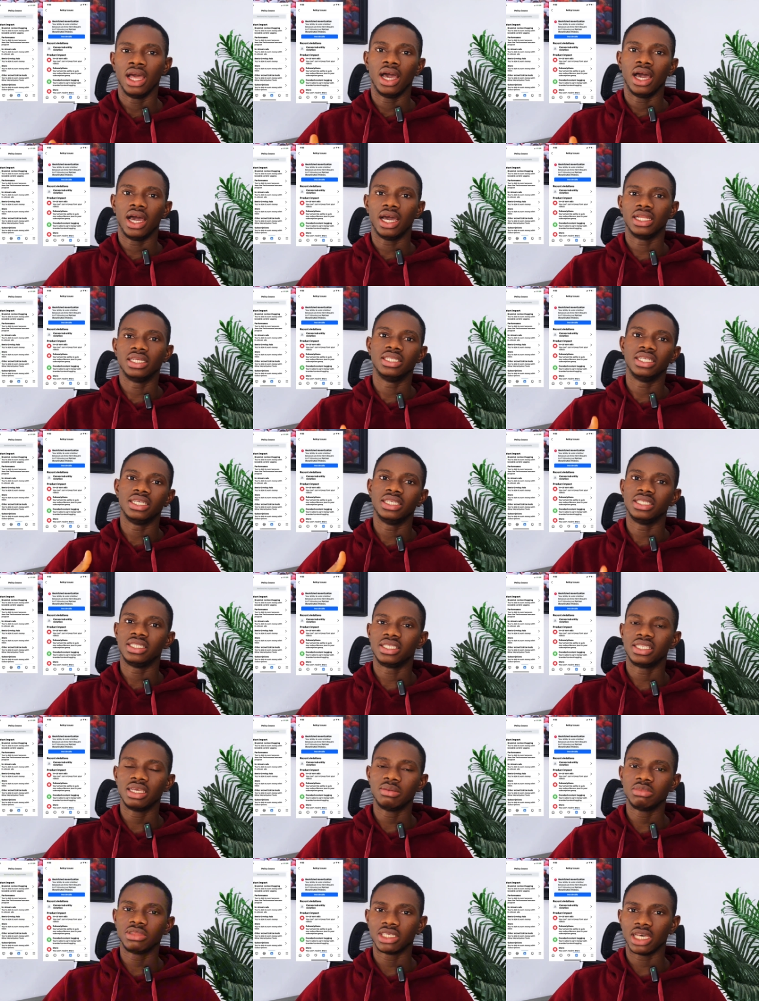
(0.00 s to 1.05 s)
And in the
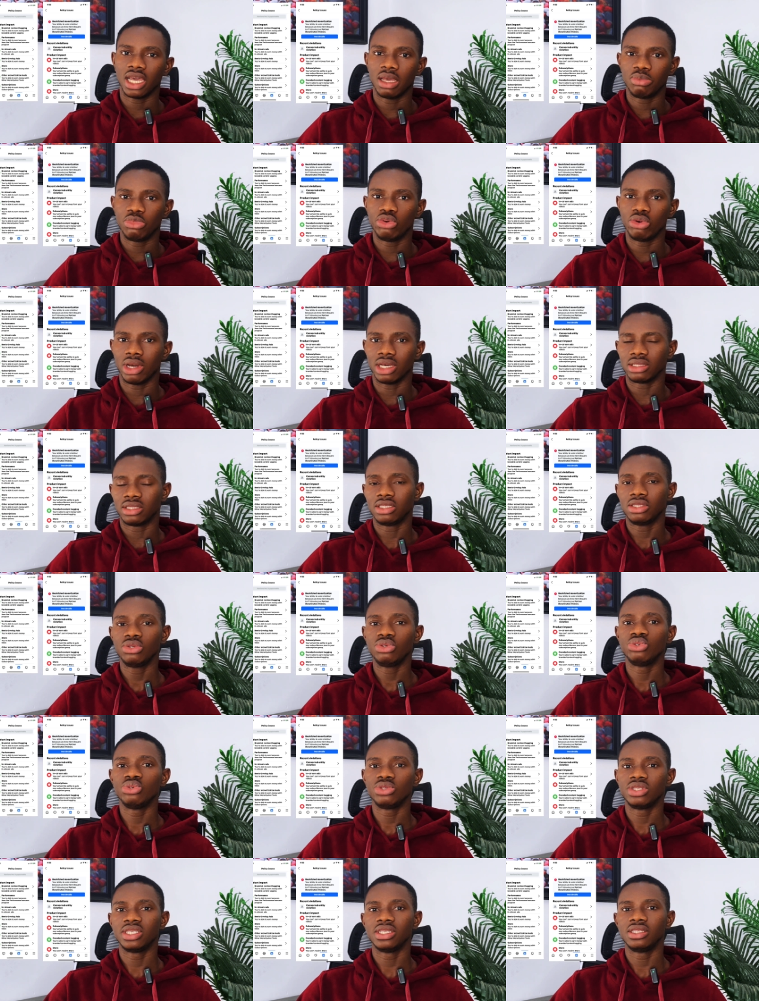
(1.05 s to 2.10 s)
same time, you are still
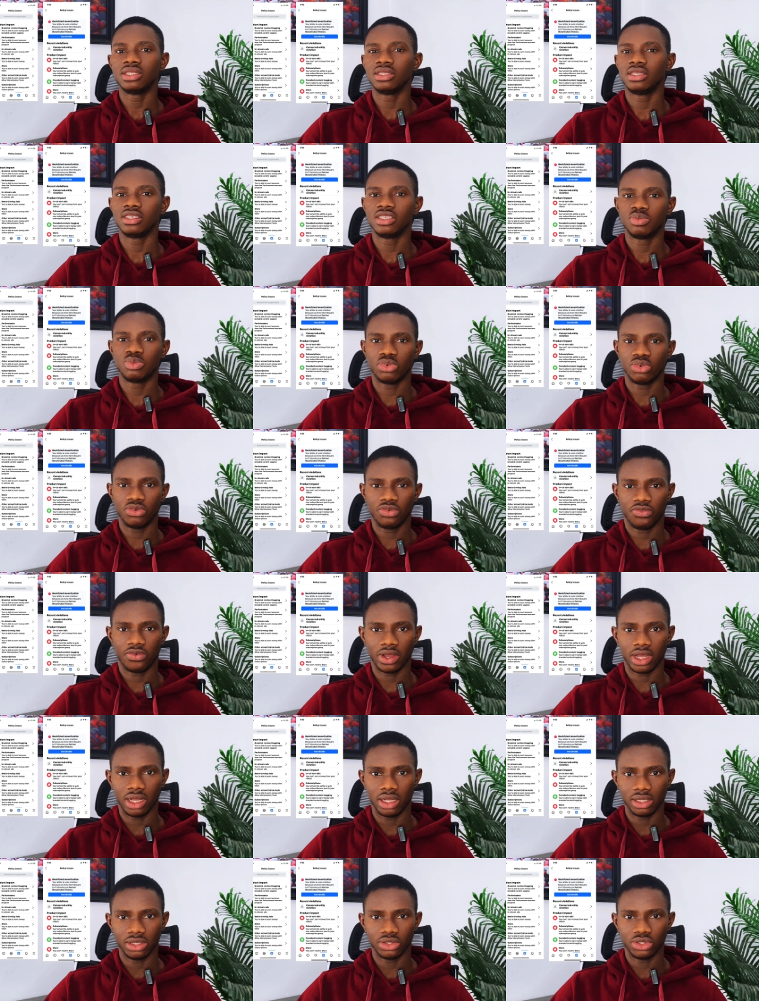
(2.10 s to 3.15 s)
using this
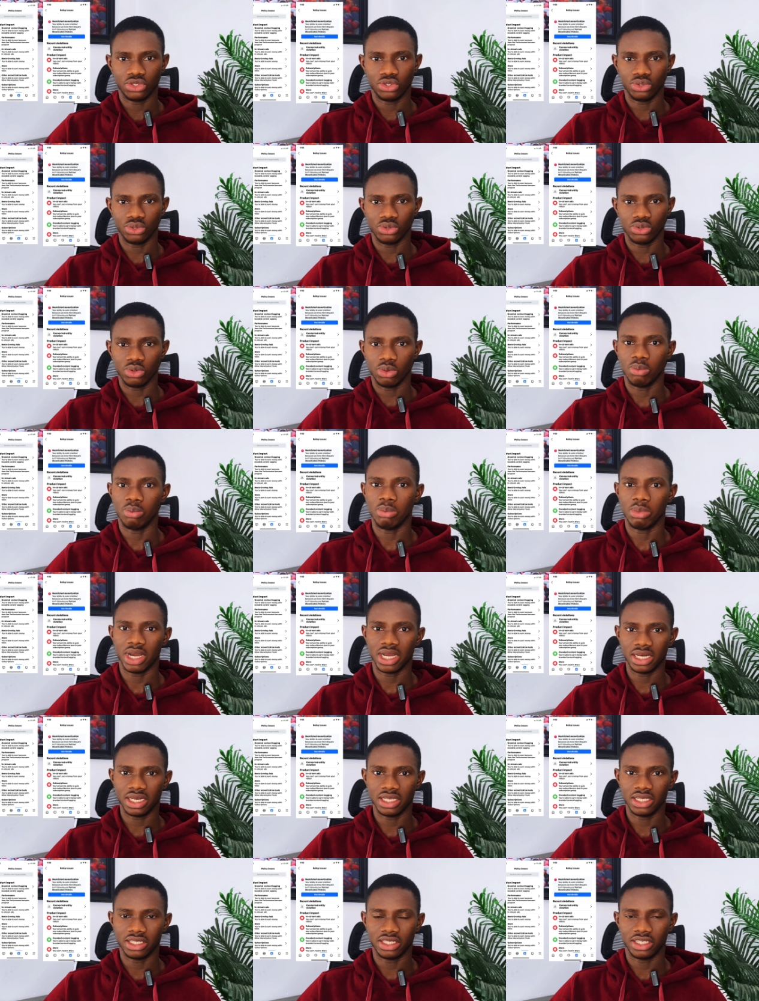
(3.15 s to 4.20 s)
profile to
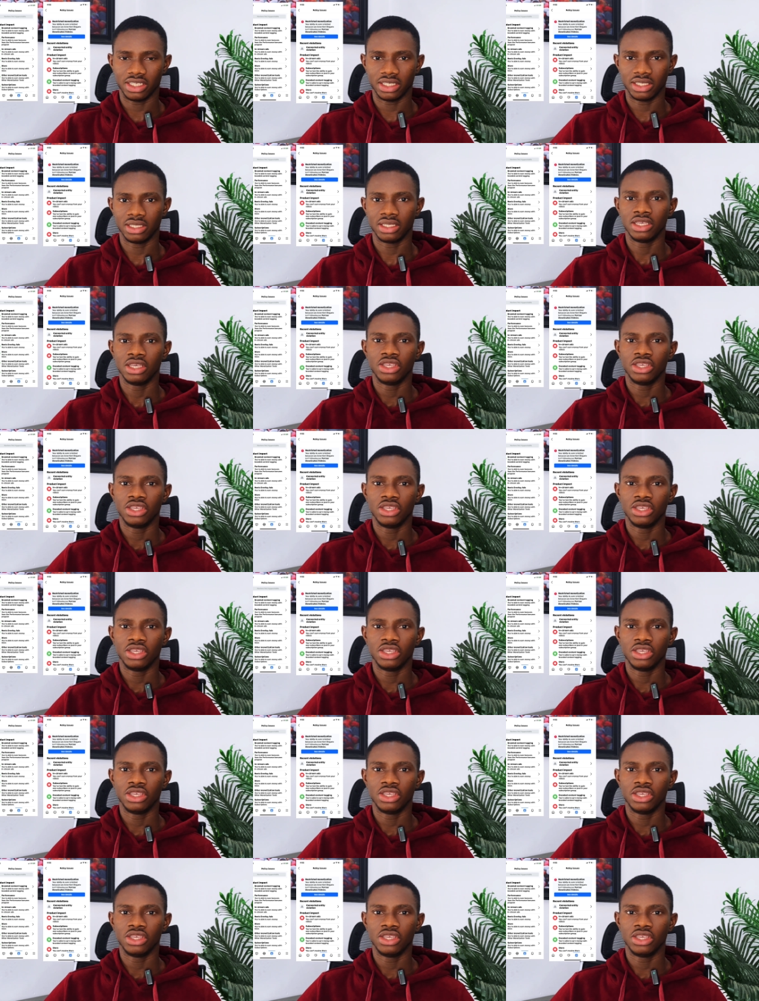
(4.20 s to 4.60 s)
manage